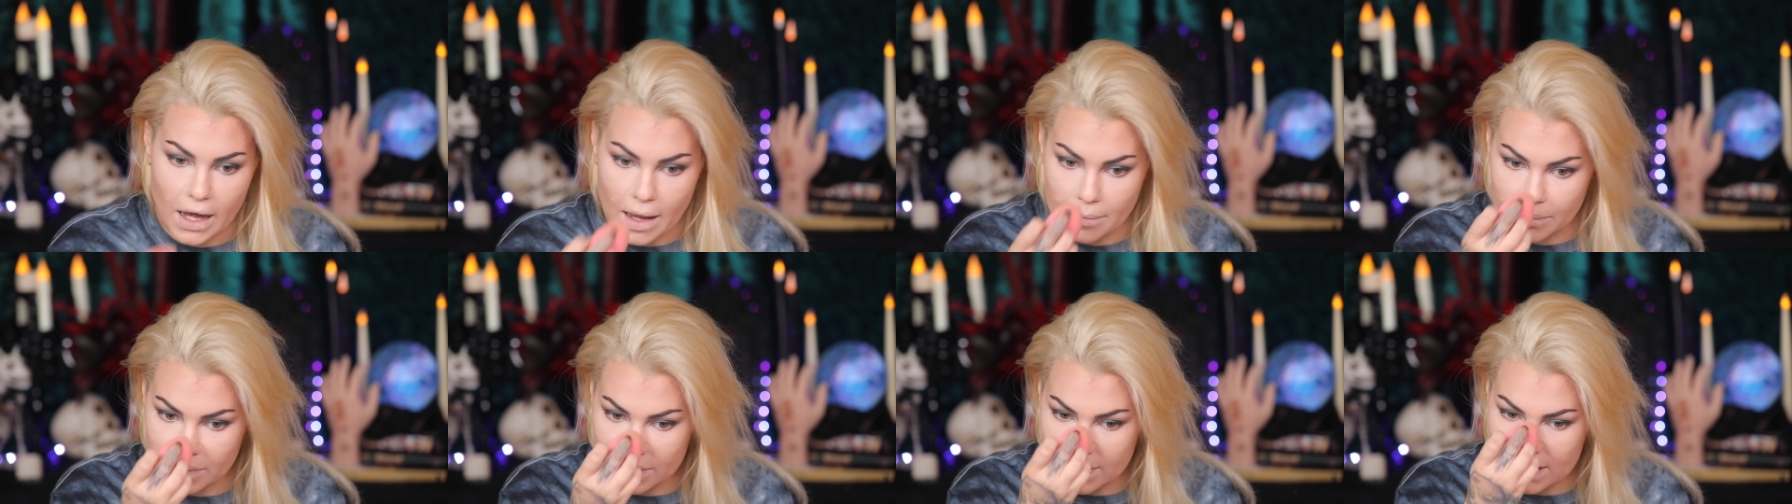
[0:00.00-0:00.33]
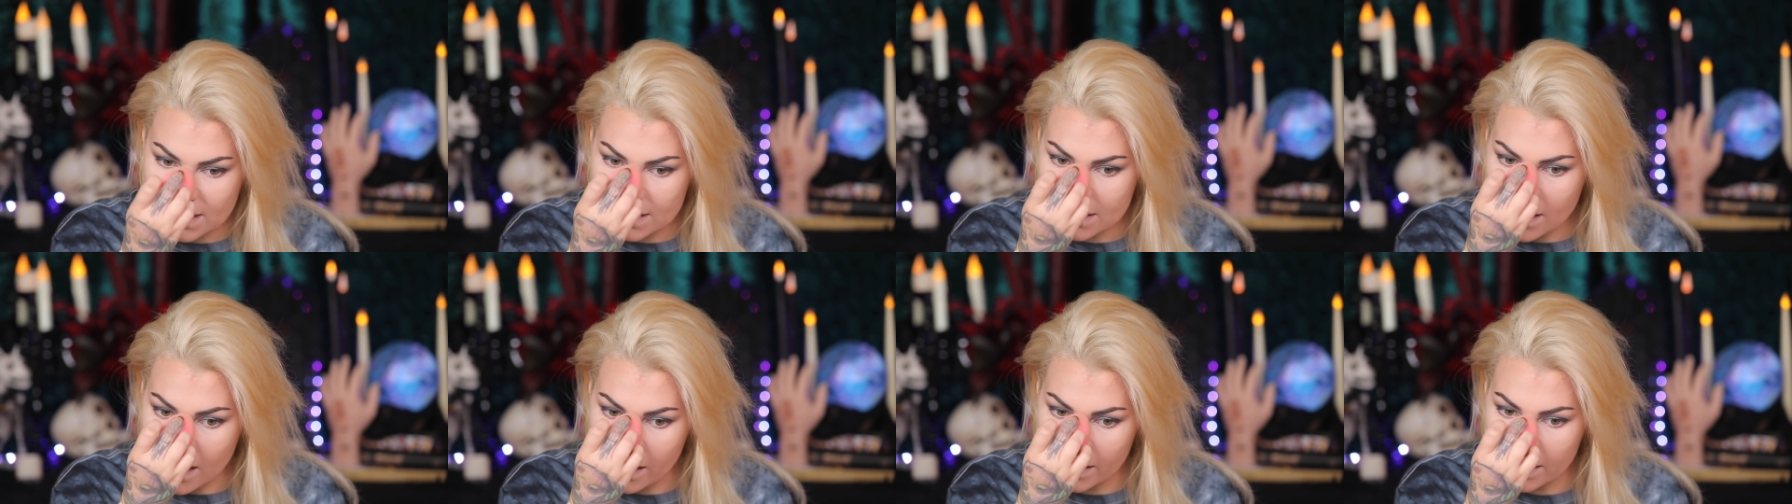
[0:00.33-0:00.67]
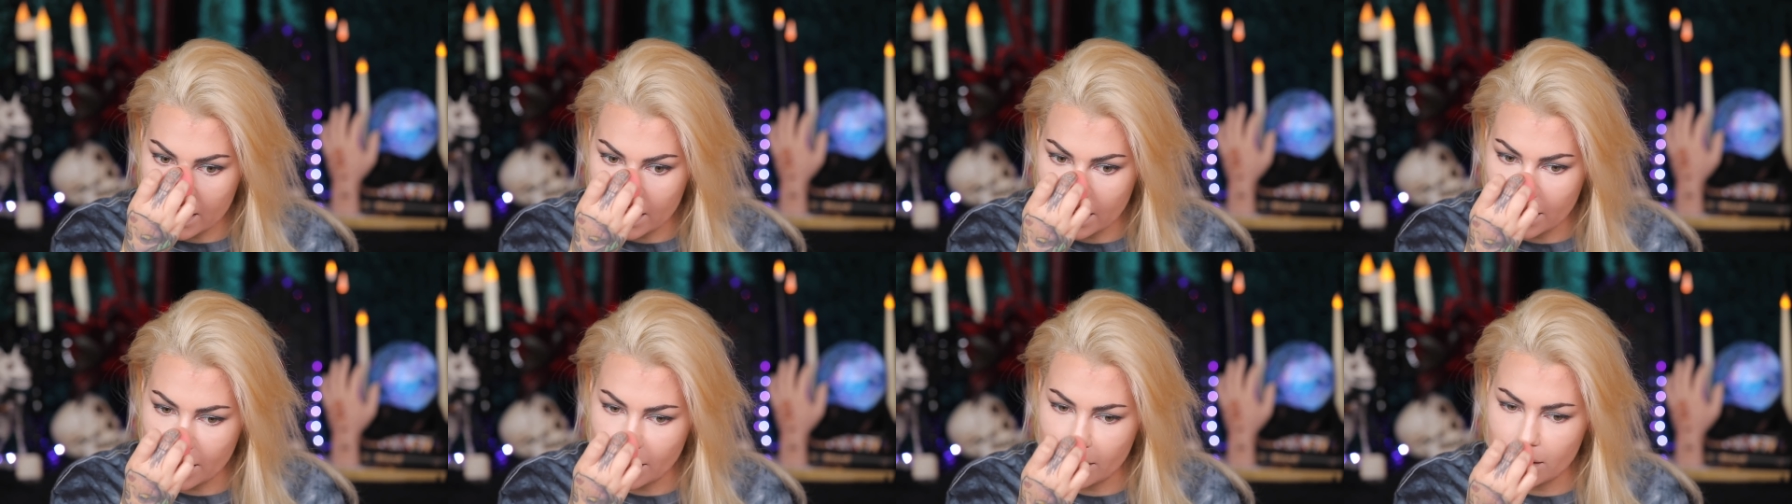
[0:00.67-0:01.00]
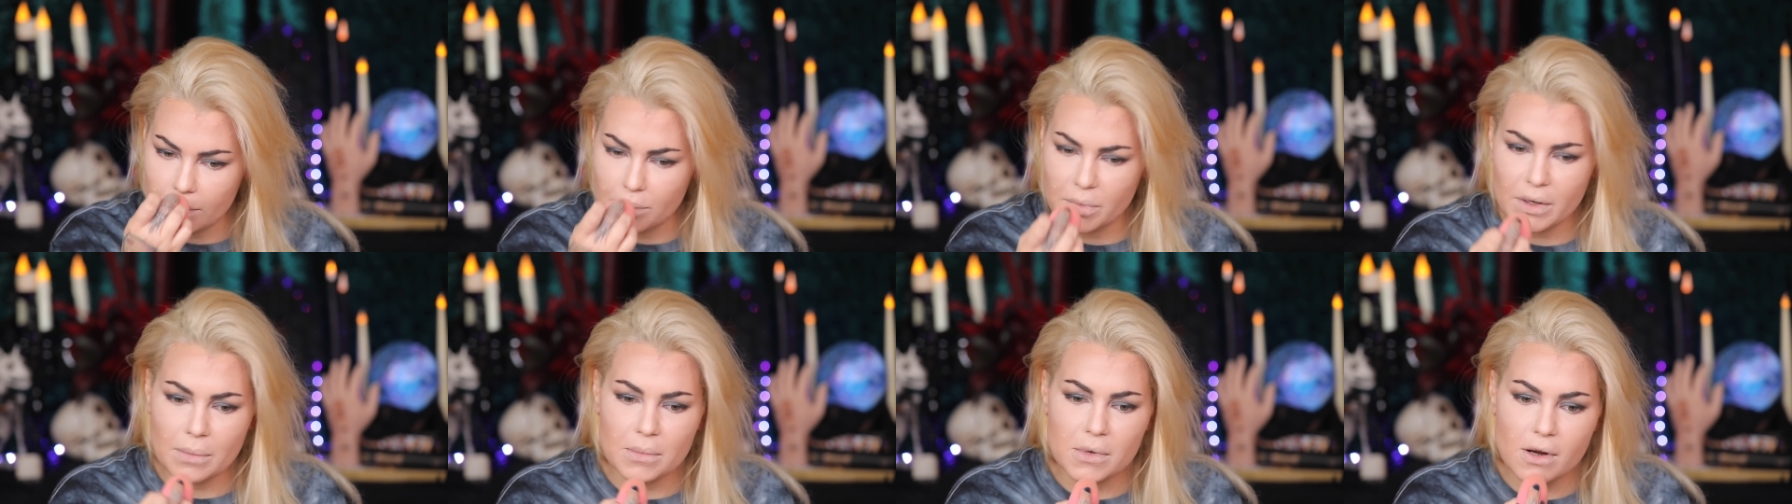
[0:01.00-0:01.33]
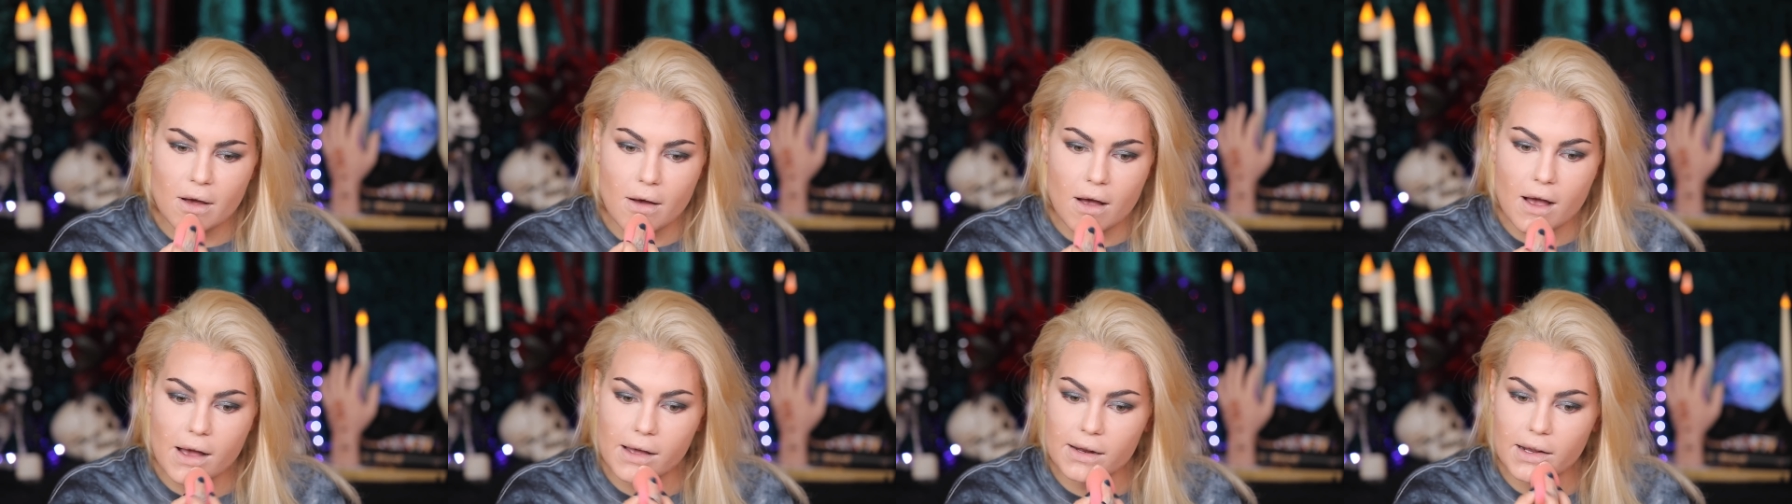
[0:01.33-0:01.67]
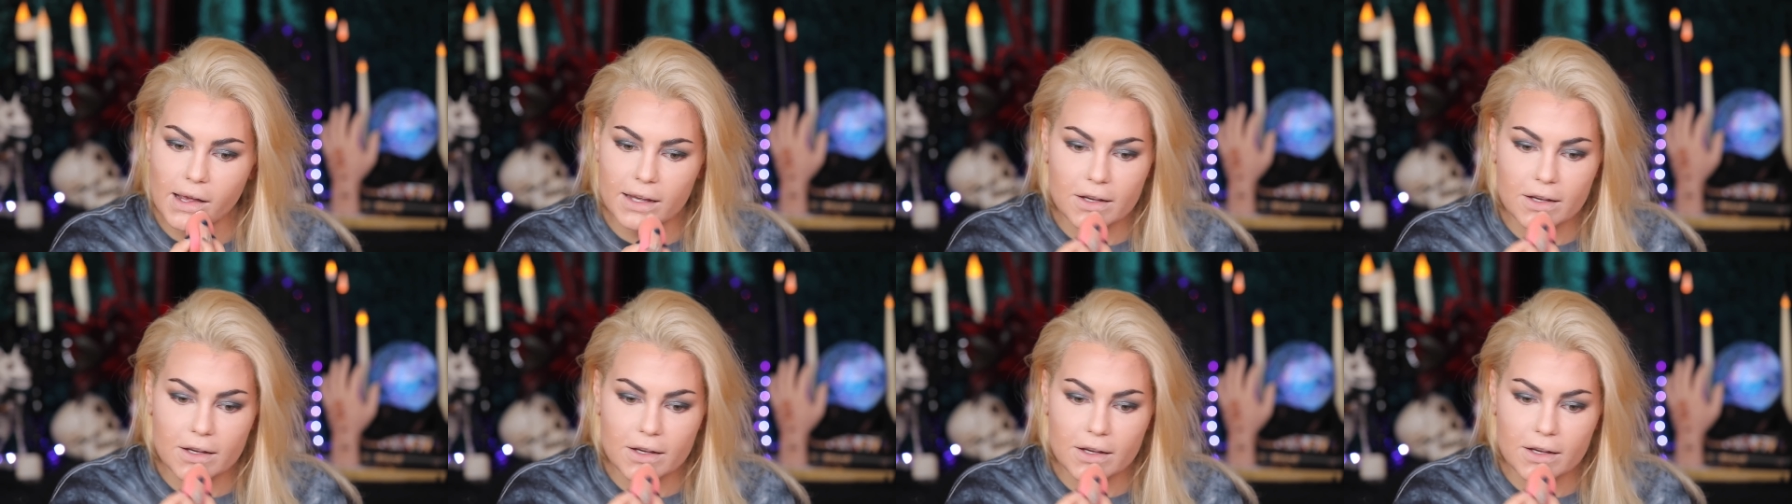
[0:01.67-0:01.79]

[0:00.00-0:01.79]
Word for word: I'm stuck here, but I'm not.